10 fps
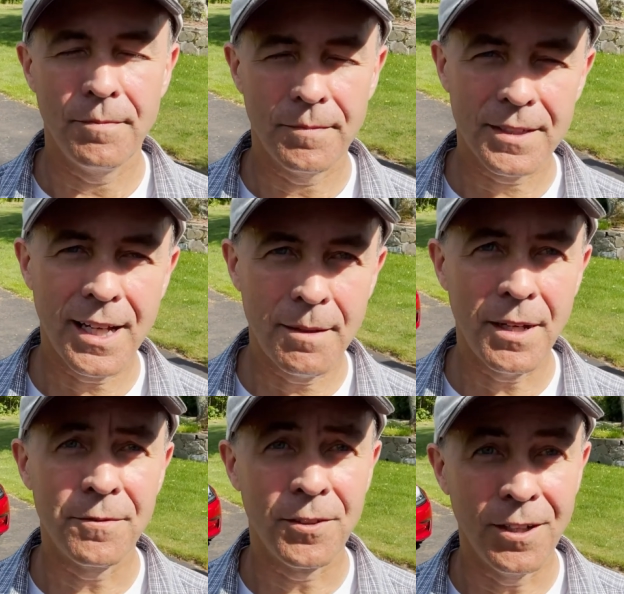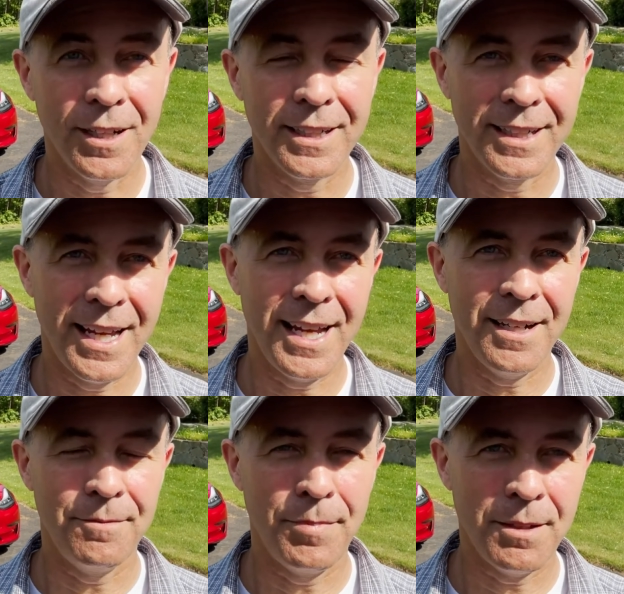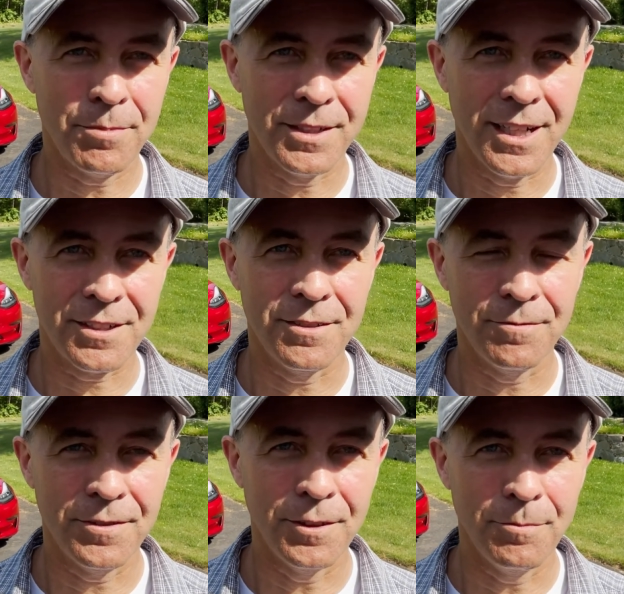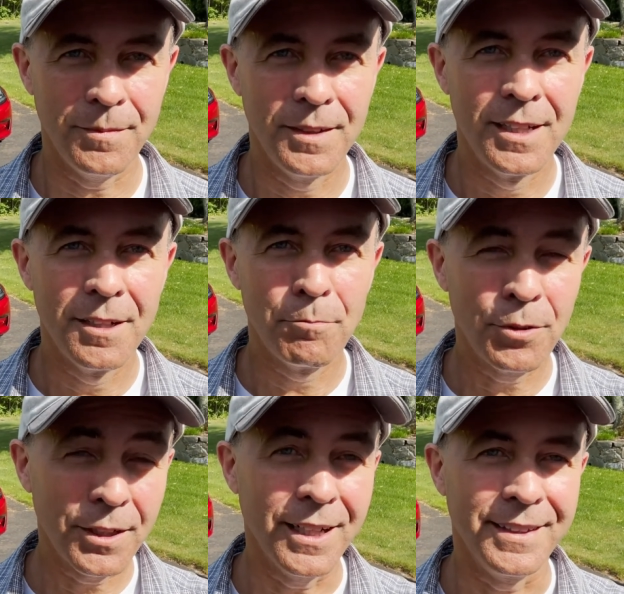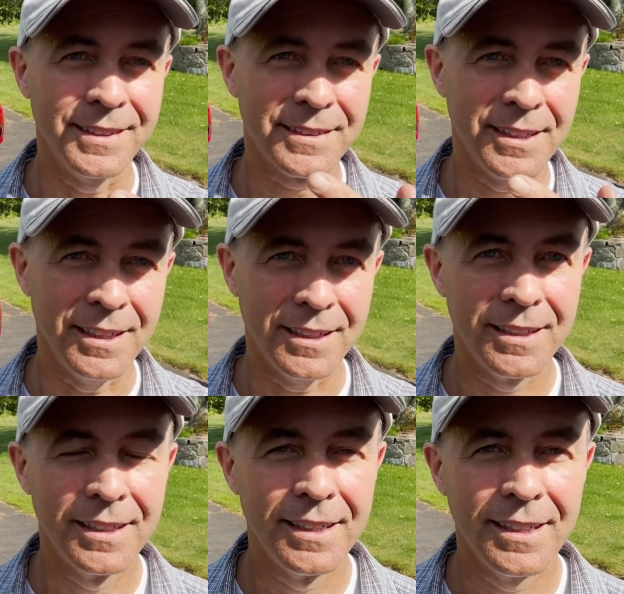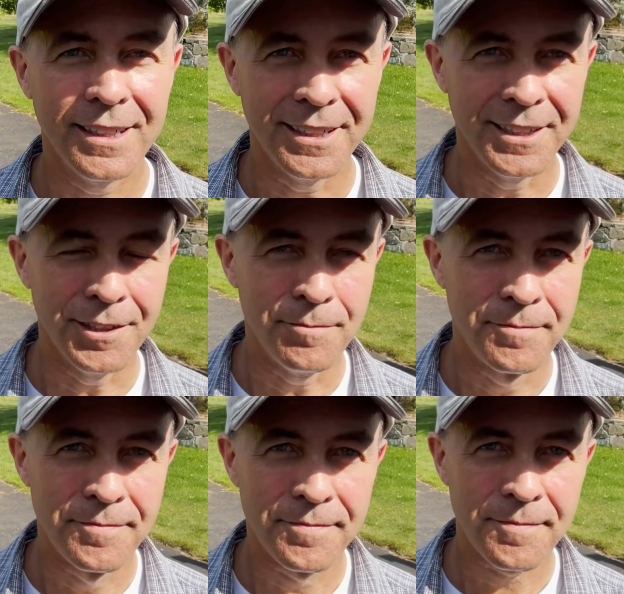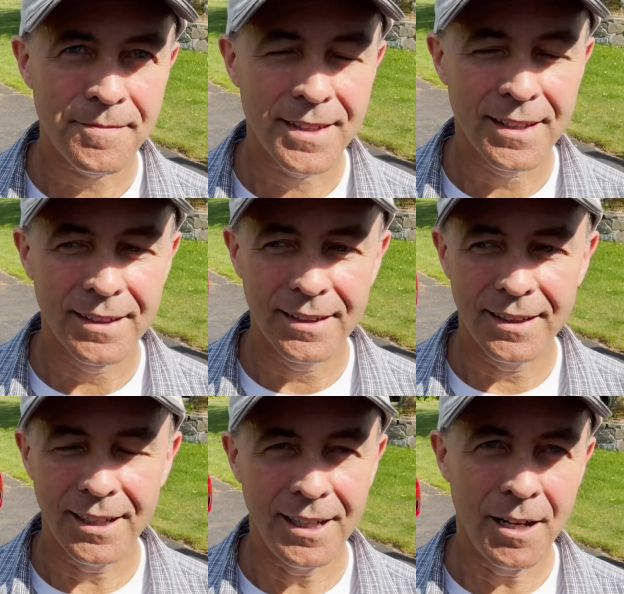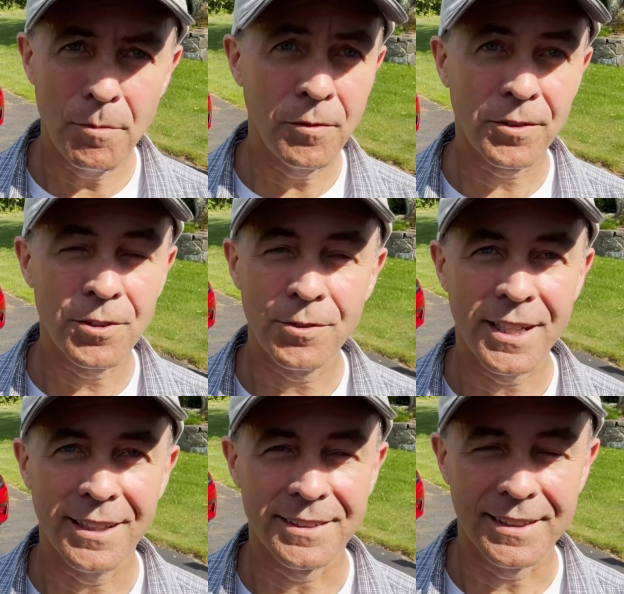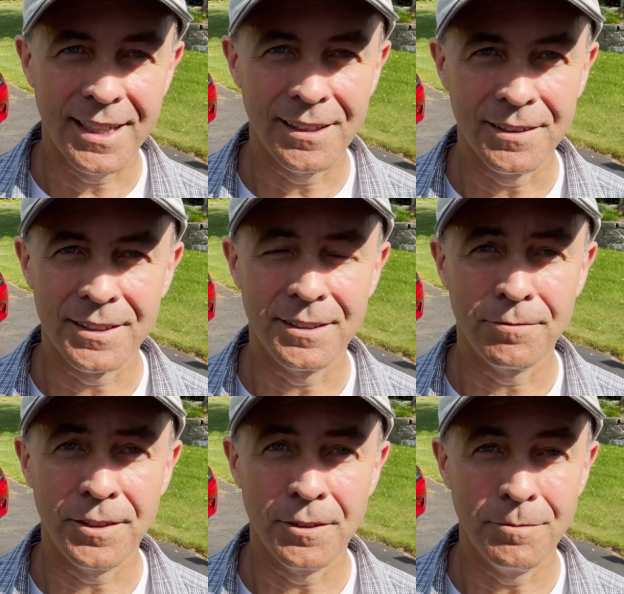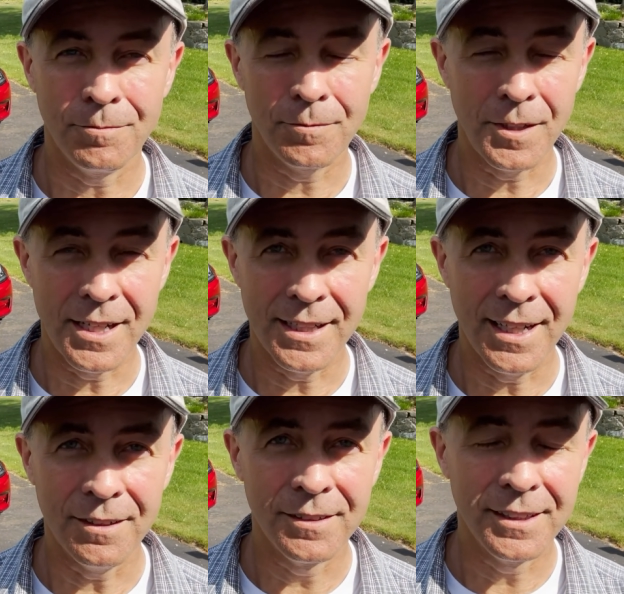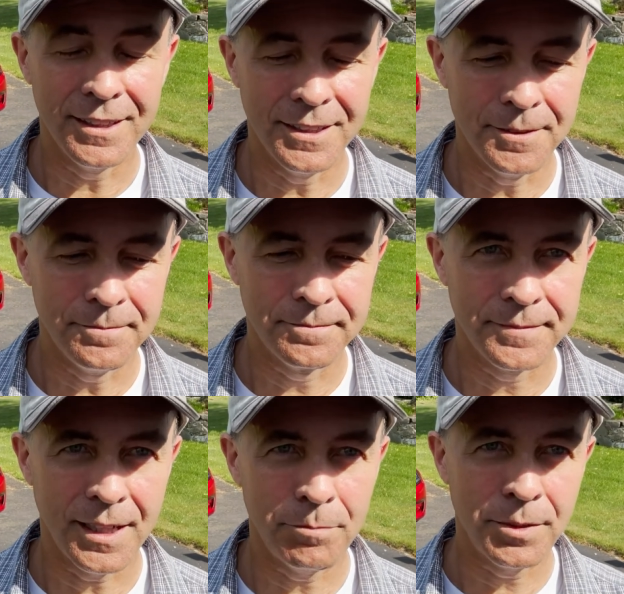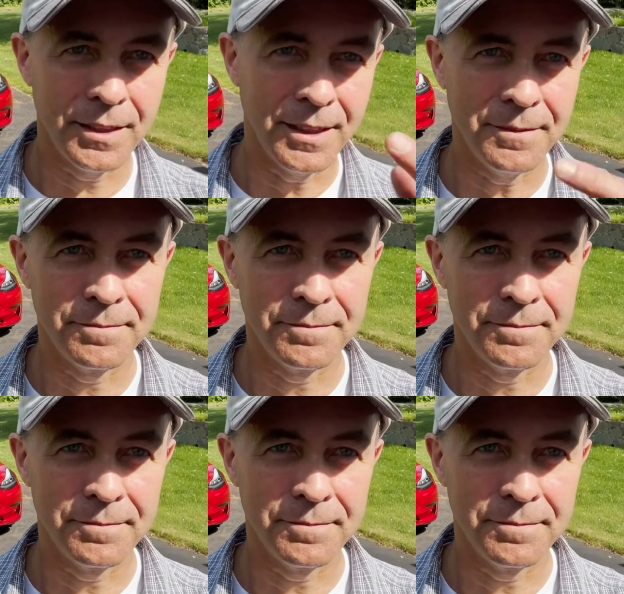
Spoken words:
time I've gone and had paint protection film put on this car, I'm over $2,000 in film right now. I'll put a